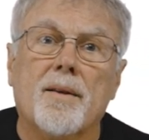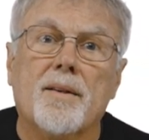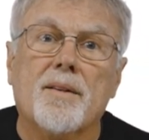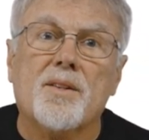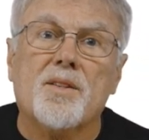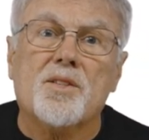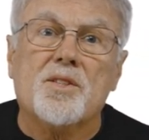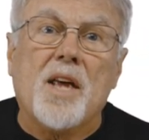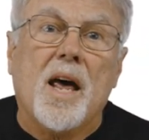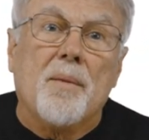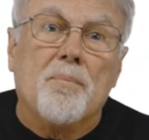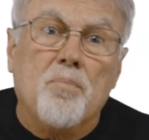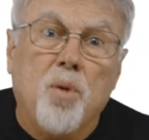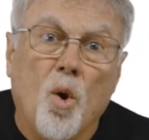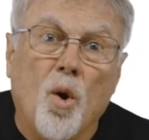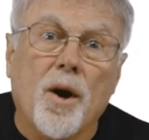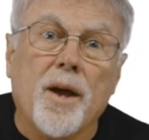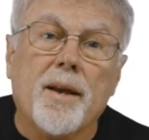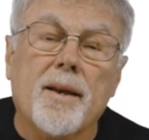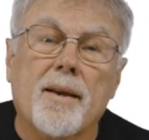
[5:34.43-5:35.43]
set
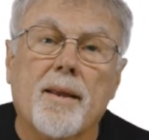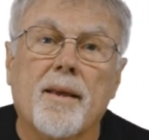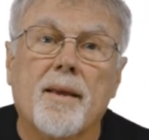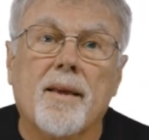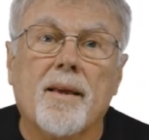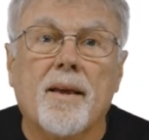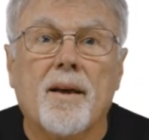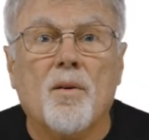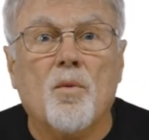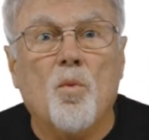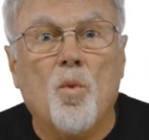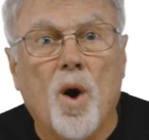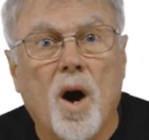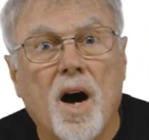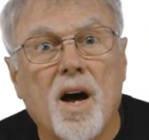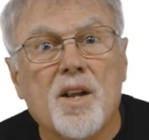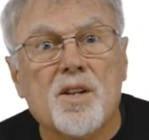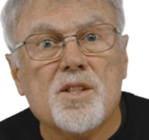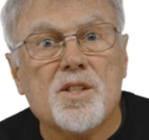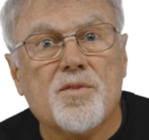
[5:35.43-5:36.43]
point
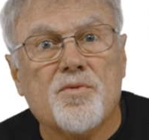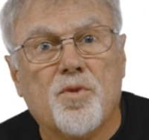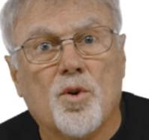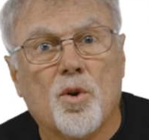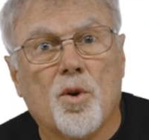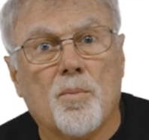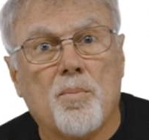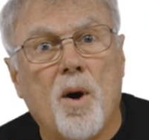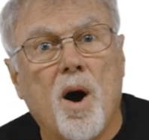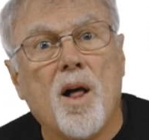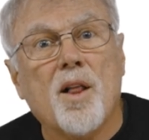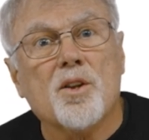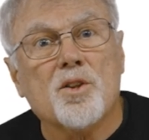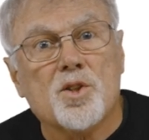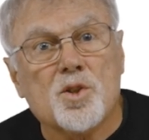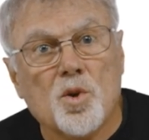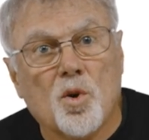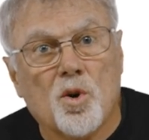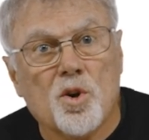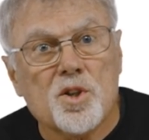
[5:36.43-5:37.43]
was for pollen
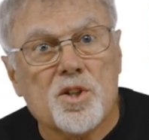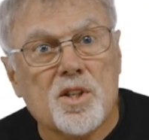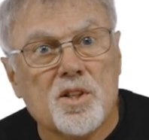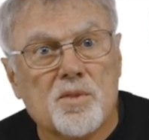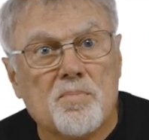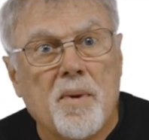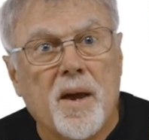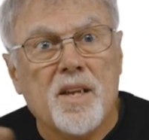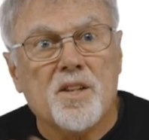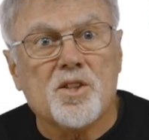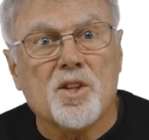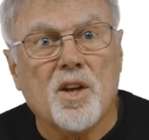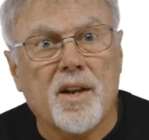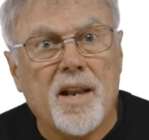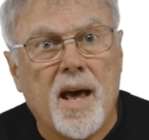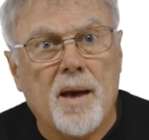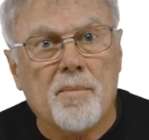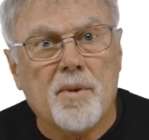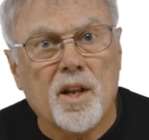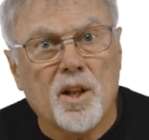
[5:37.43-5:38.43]
stores. That's based on
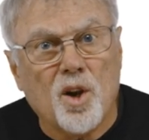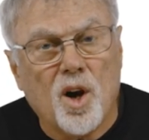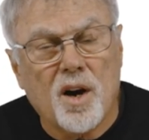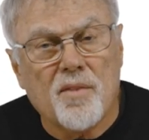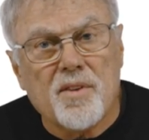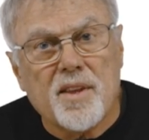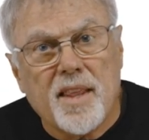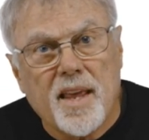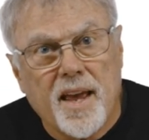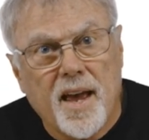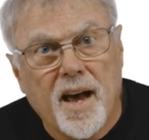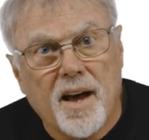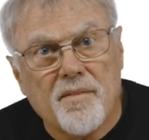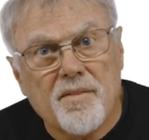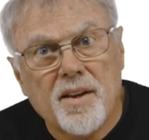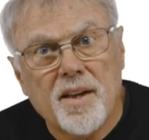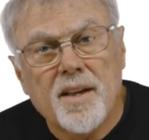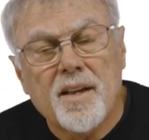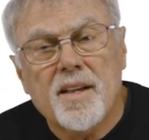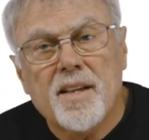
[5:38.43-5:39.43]
how many larvae they have.
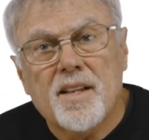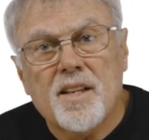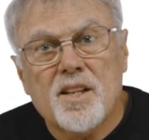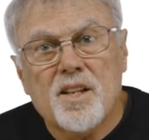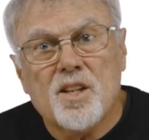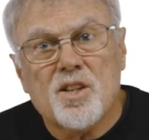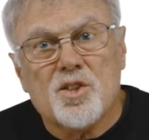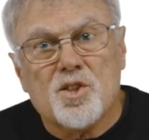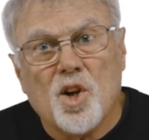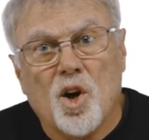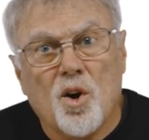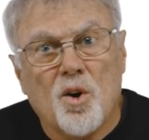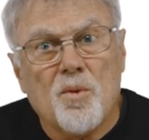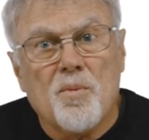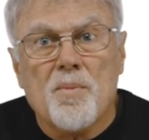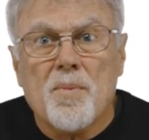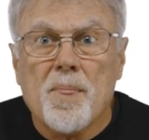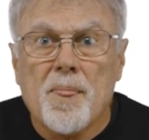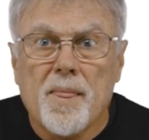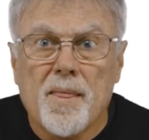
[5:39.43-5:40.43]

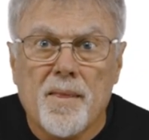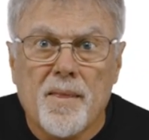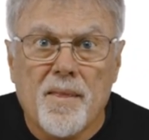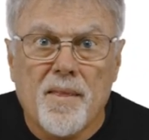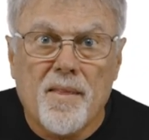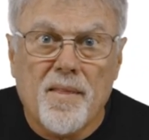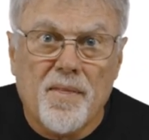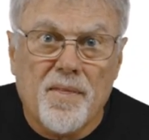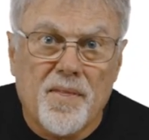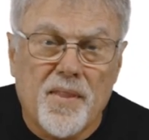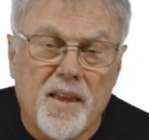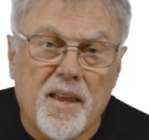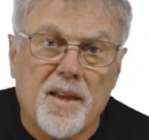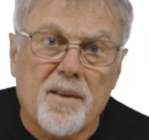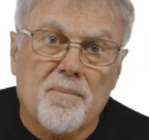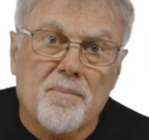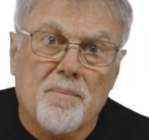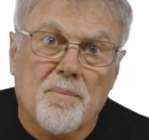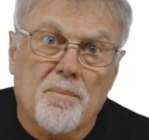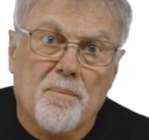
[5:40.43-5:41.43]
So
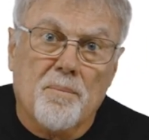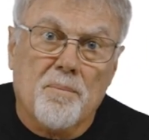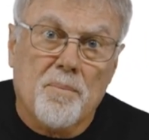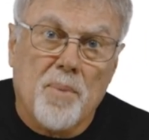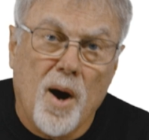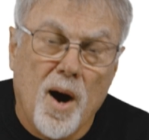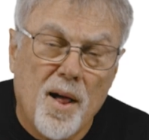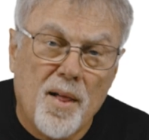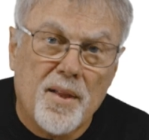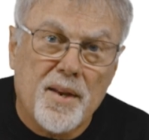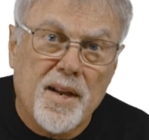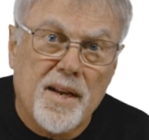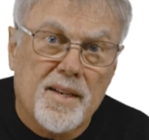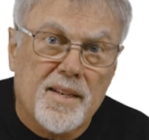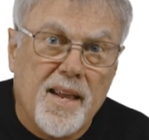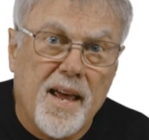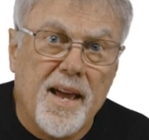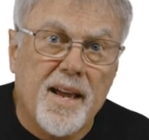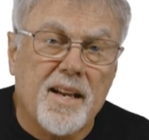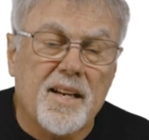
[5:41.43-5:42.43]
the pollen
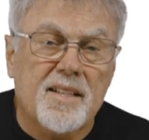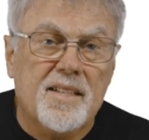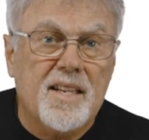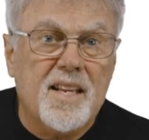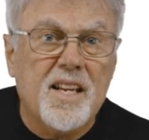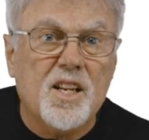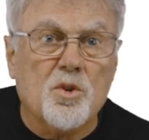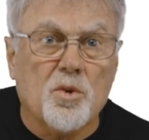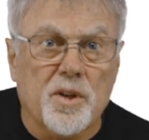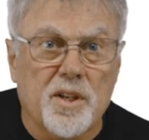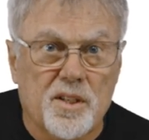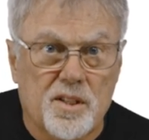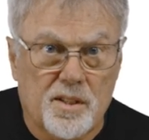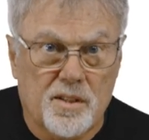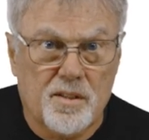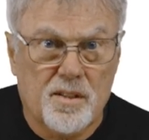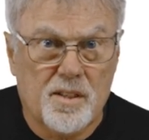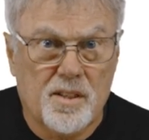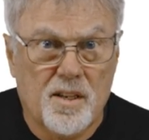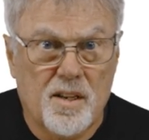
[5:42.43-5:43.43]
intake
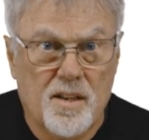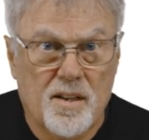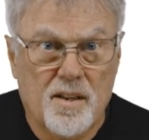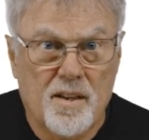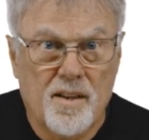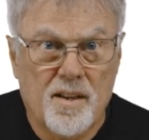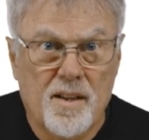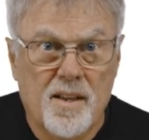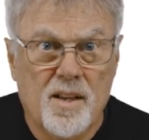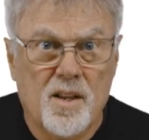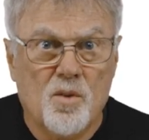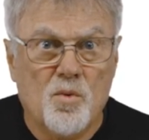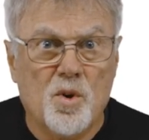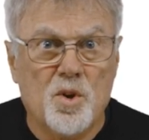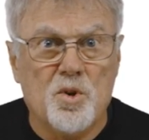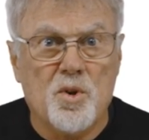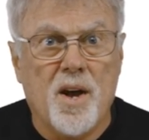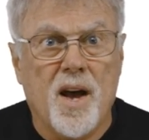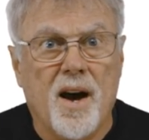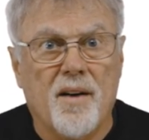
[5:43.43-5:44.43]
decreases
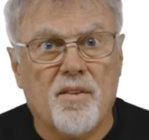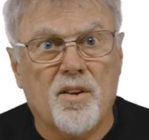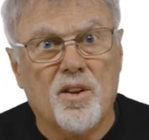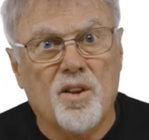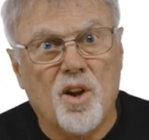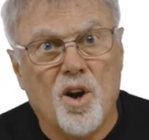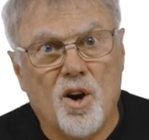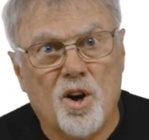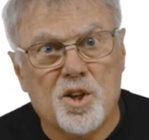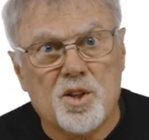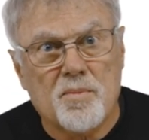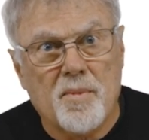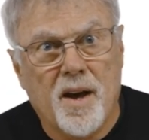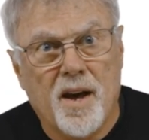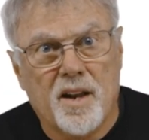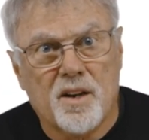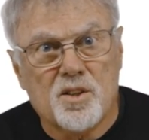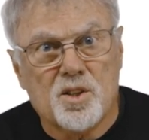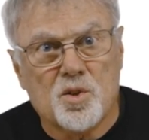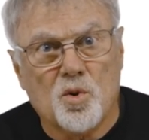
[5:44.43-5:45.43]
when you have a large
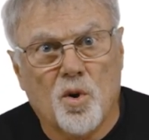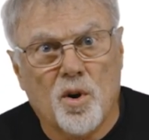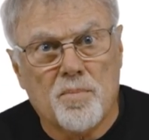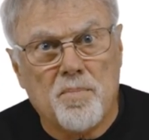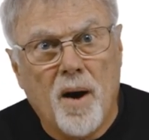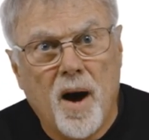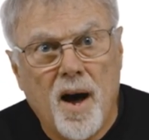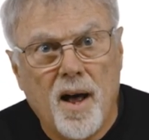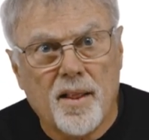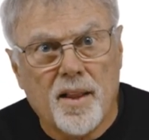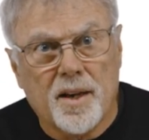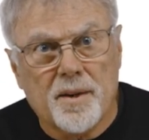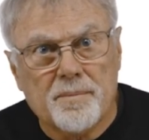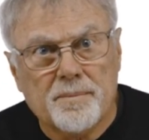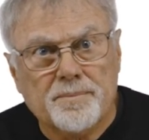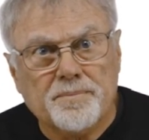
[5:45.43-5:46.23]
amount of stored pollen.